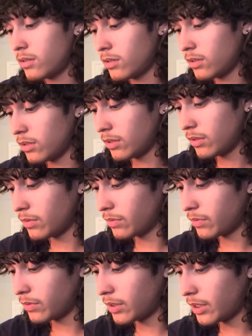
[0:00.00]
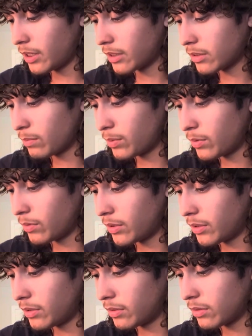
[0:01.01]
of the x
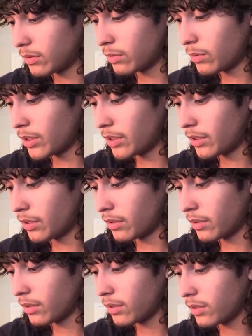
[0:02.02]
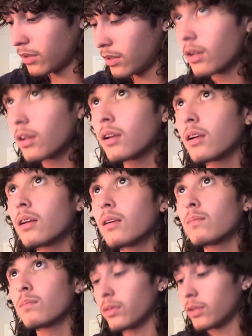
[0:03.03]
component squared
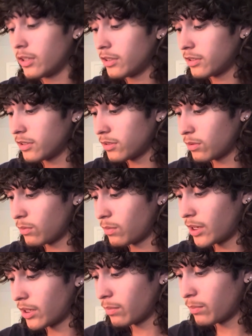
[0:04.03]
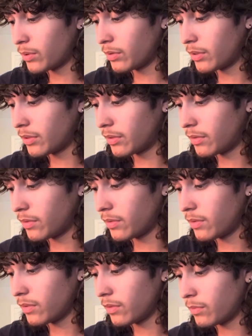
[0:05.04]
plus the y component
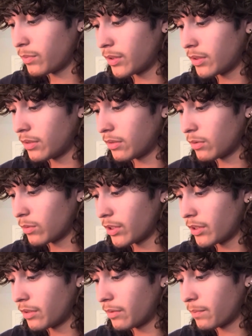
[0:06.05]
of P squared.